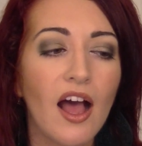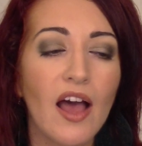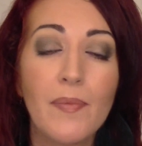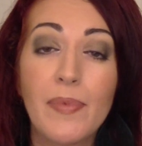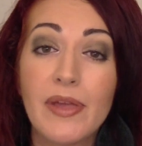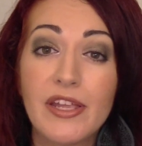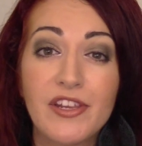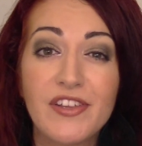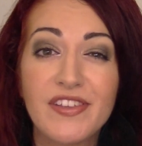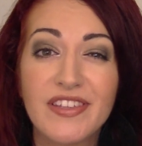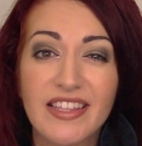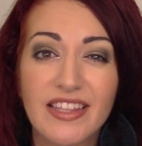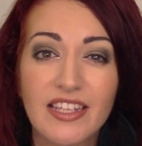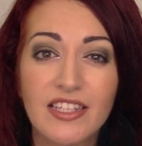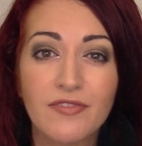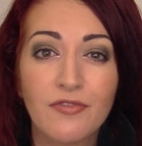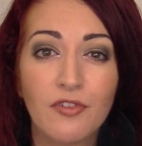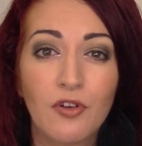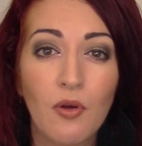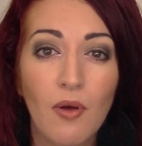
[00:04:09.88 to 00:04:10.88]
I've been using
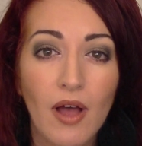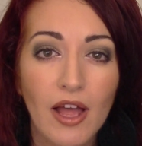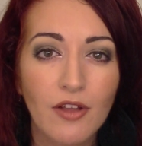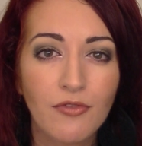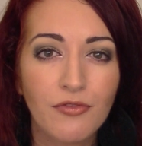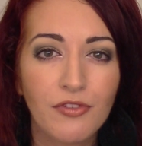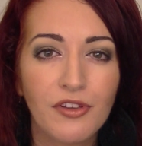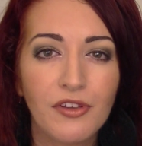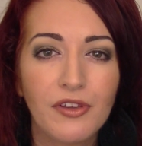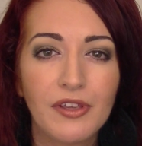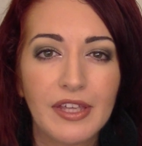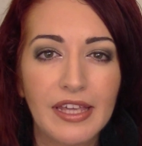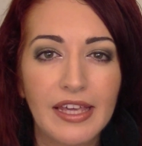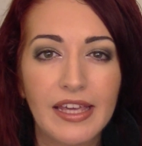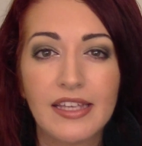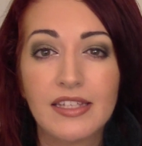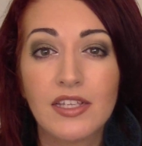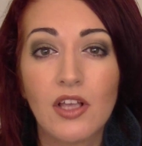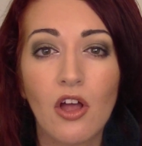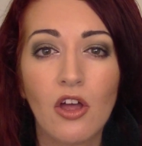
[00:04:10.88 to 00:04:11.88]
this for quite a few
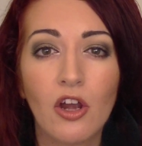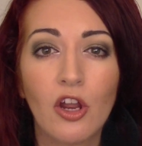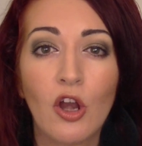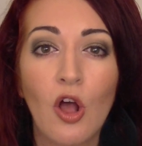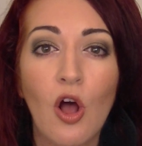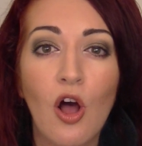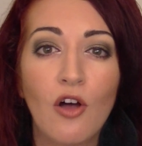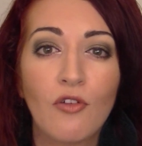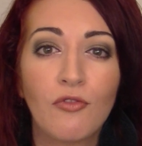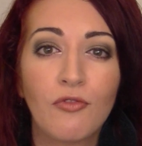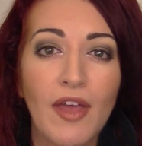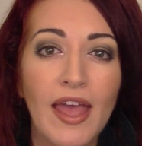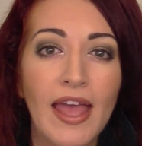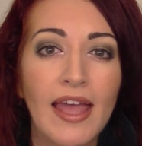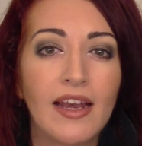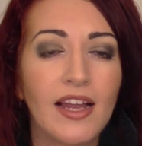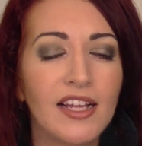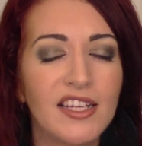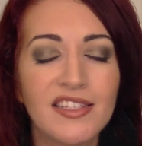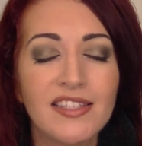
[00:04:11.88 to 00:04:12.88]
years on and off,
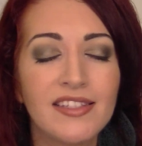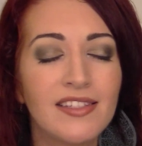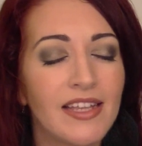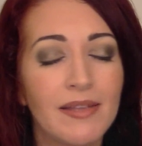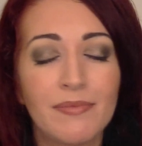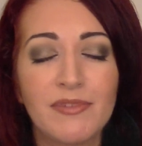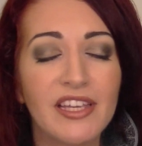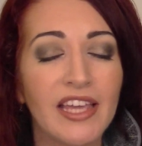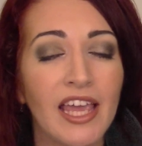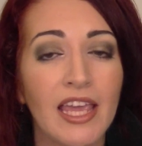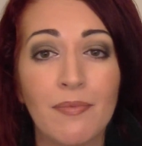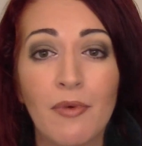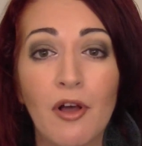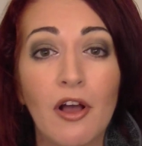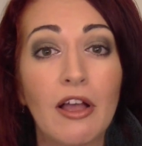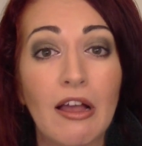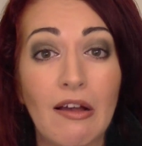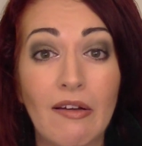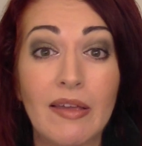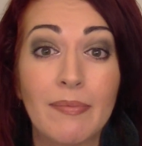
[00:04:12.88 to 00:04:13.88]
and I just seem to keep
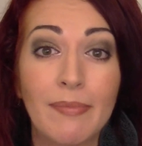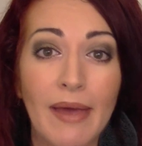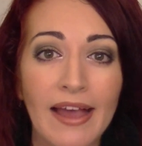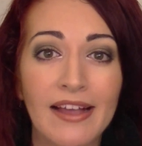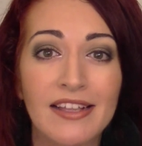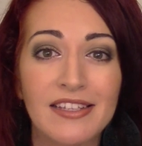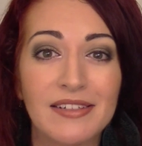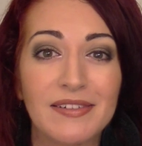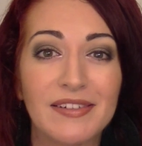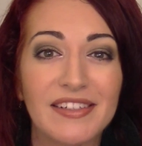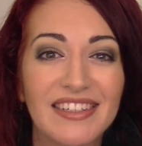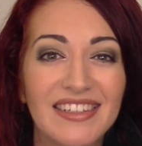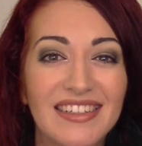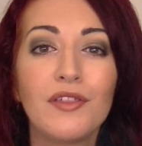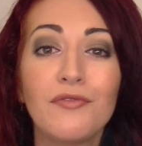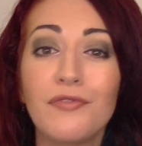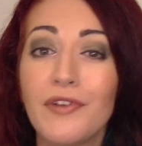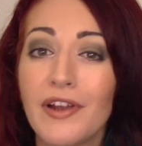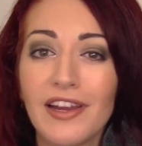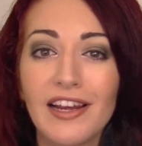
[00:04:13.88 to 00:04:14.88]
on going back to it.
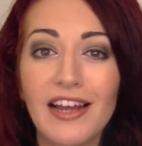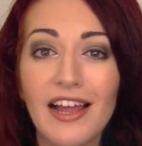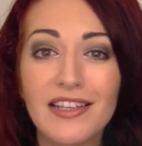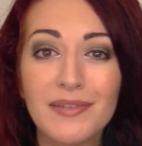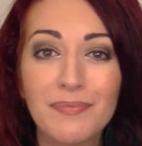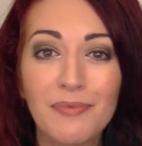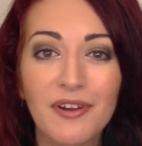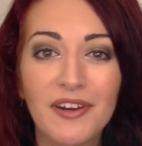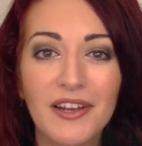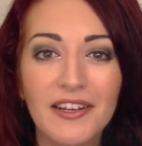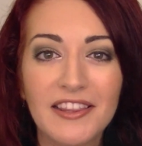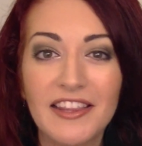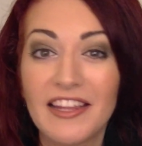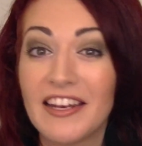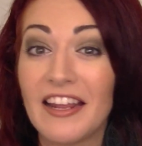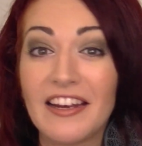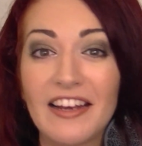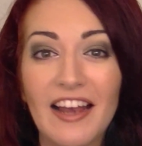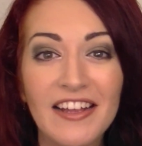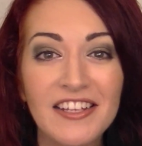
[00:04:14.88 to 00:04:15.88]
The very last product
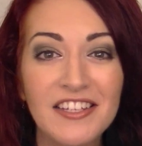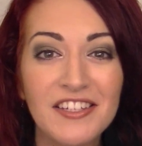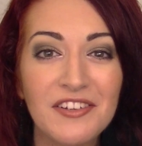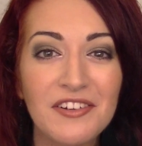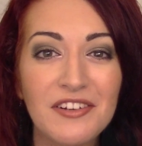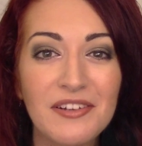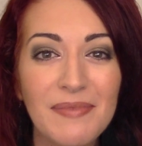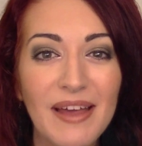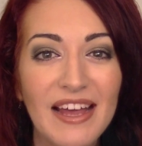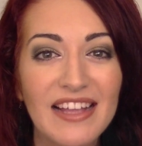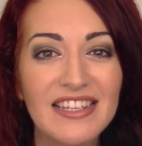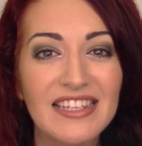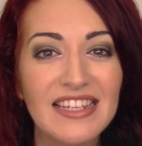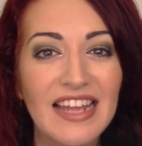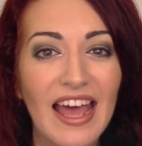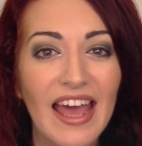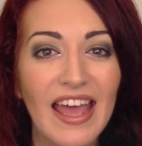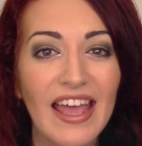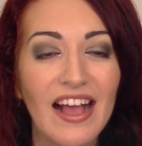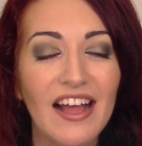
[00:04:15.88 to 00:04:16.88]
that I'd like to talk about
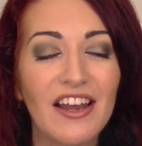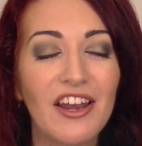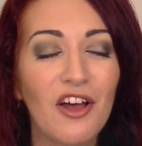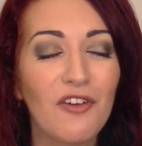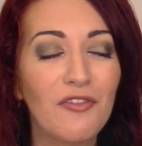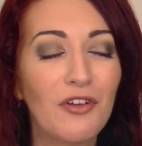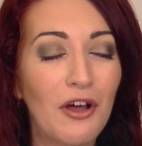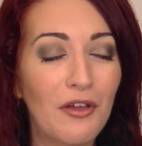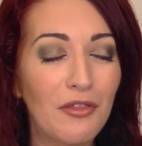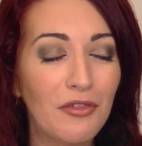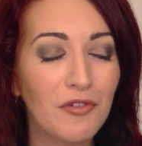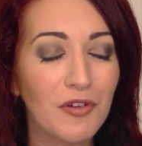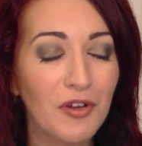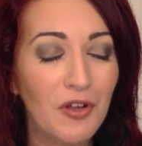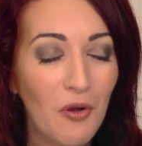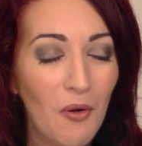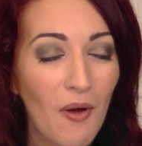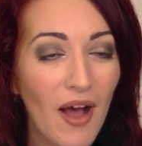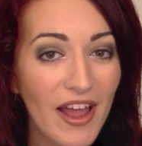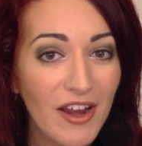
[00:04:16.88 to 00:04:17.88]
today, I know I've gone through
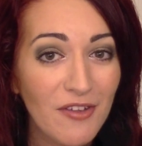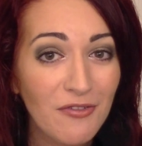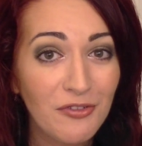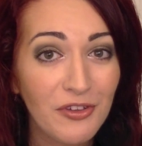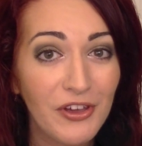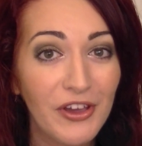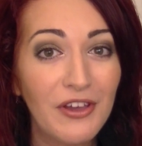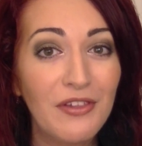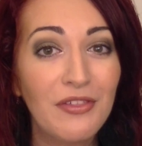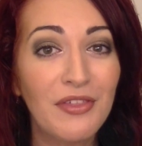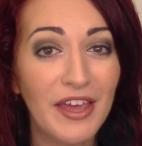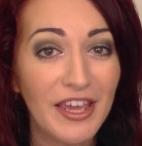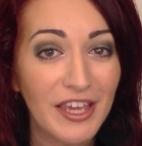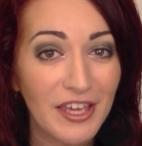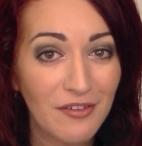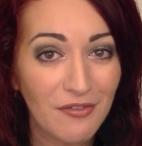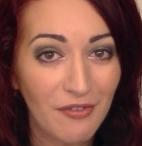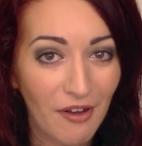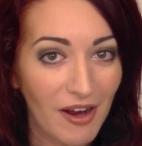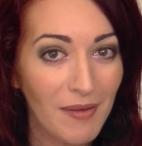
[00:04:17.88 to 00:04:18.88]
quite a few,
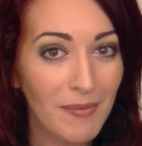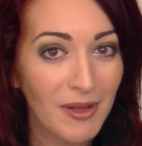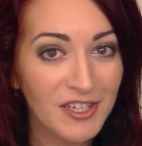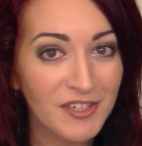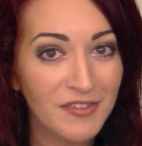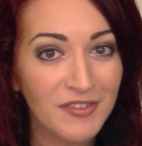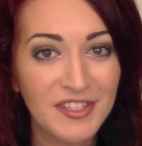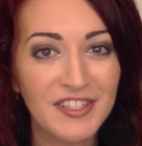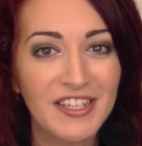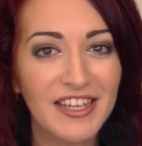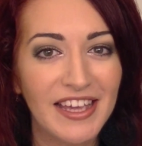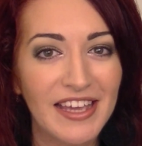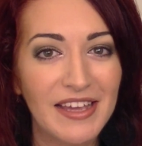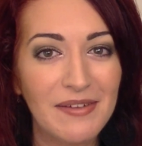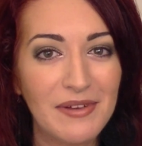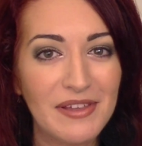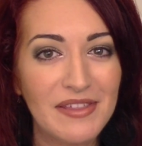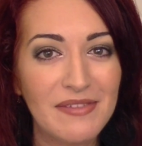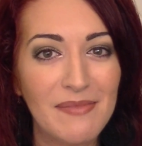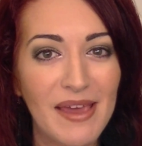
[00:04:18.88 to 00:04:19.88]
thank you very much for
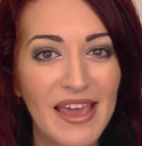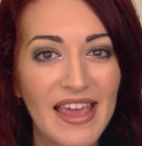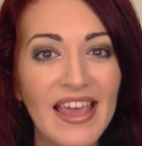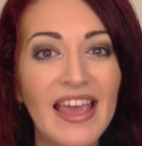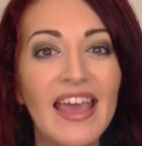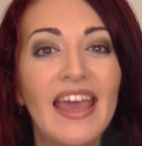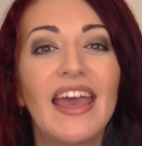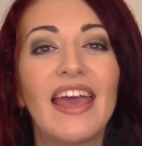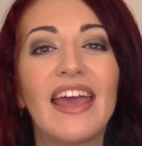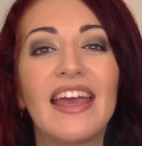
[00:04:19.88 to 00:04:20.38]
sticking with me.